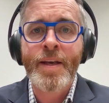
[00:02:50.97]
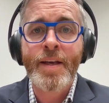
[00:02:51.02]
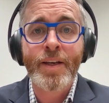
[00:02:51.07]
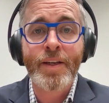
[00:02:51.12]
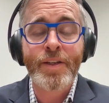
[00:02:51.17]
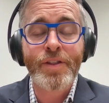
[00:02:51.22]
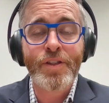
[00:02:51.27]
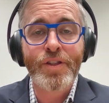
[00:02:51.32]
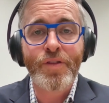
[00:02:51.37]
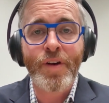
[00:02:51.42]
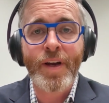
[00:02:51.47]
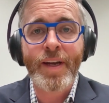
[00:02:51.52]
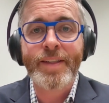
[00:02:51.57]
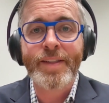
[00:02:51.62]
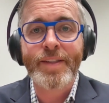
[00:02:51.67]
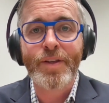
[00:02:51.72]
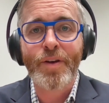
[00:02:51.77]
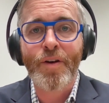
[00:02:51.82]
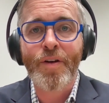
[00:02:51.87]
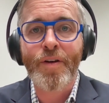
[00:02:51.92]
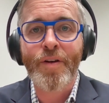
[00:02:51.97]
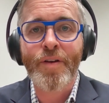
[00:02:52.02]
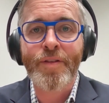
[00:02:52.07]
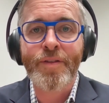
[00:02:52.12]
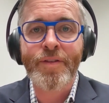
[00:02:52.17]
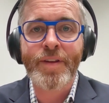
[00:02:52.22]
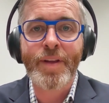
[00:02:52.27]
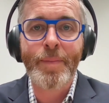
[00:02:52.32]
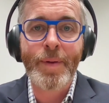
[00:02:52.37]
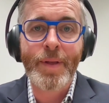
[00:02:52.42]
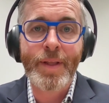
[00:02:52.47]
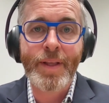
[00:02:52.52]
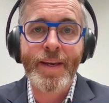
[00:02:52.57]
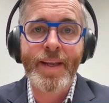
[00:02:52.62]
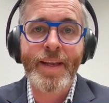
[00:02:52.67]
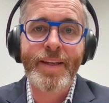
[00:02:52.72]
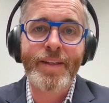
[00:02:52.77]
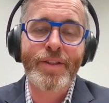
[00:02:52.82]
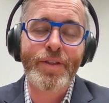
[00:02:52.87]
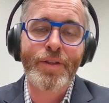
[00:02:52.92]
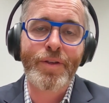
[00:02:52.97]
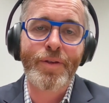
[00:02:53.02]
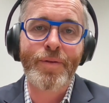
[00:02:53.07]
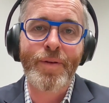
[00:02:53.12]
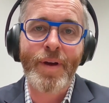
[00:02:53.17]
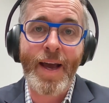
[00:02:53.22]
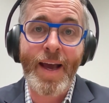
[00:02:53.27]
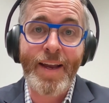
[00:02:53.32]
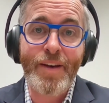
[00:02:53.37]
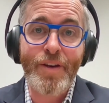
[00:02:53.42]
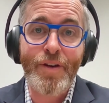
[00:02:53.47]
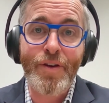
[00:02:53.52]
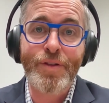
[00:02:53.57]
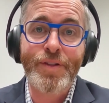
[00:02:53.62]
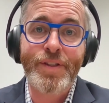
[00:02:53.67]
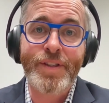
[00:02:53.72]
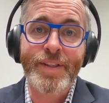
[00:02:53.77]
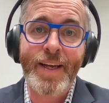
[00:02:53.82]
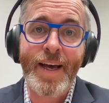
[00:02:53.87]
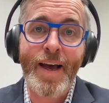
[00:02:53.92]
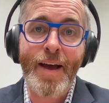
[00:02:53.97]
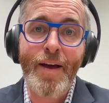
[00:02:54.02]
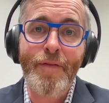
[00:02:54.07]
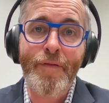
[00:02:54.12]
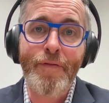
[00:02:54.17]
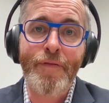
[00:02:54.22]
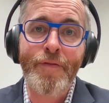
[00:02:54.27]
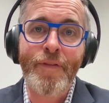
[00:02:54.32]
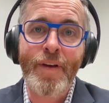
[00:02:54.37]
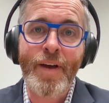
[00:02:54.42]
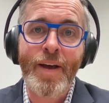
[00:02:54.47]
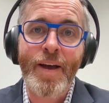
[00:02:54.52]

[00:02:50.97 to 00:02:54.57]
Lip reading: constraints on the ability to add new staff,